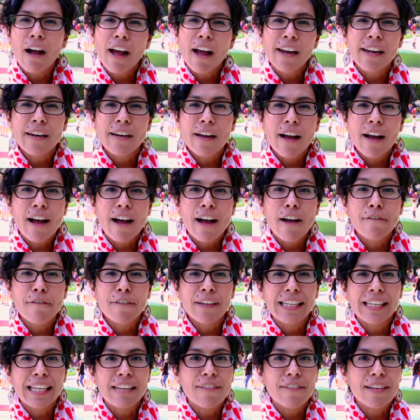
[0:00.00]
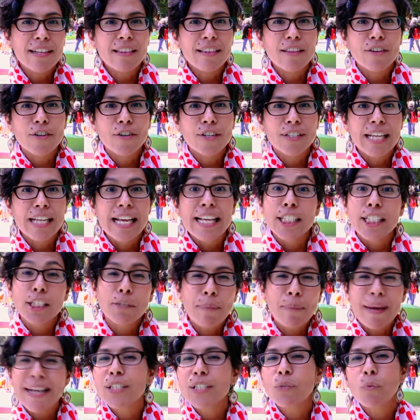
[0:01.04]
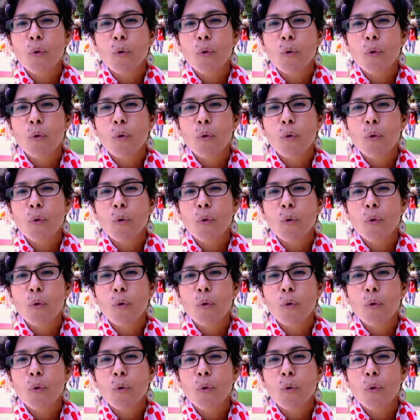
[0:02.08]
on and off, and even there's space